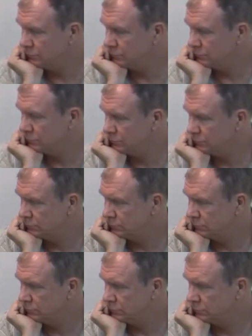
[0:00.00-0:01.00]

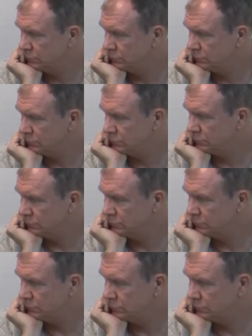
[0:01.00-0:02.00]

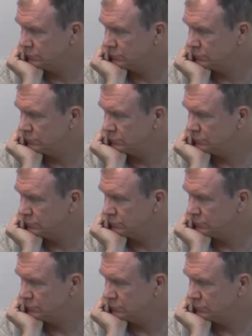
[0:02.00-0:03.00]

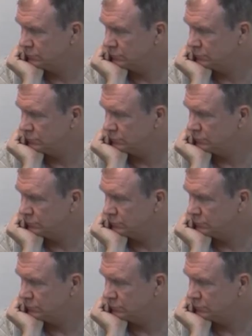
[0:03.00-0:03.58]
(not speaking)